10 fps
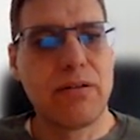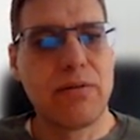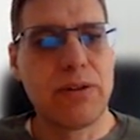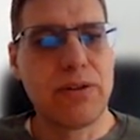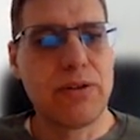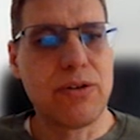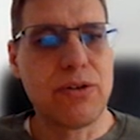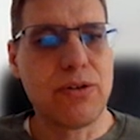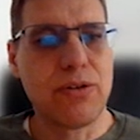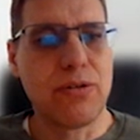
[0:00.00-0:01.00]
was
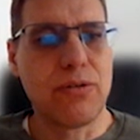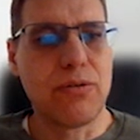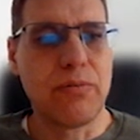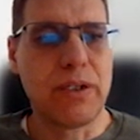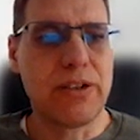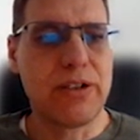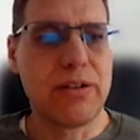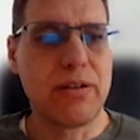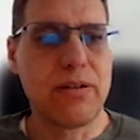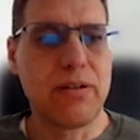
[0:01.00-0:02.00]
also
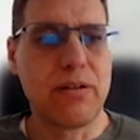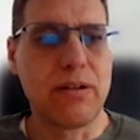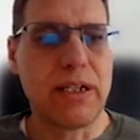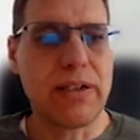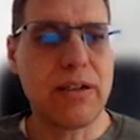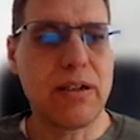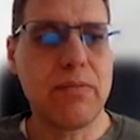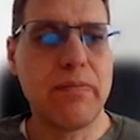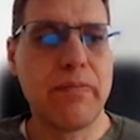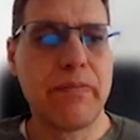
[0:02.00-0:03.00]
mentioned last
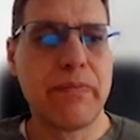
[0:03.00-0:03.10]
time,